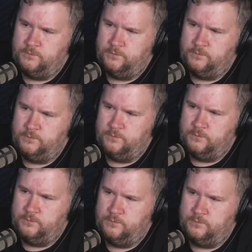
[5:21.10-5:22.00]

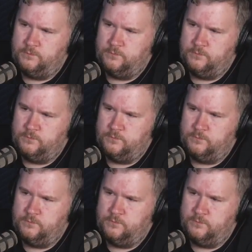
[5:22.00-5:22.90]

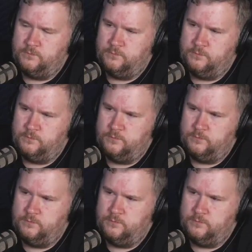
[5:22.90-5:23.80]

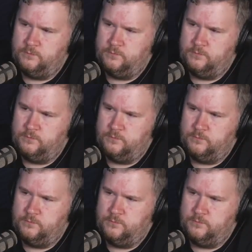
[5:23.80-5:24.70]

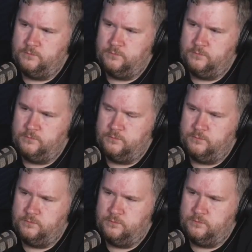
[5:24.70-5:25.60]

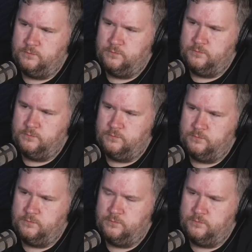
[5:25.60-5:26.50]

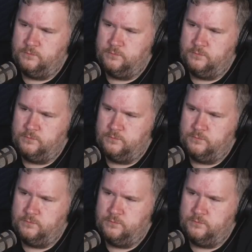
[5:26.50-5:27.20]
No words are spoken by the person on screen.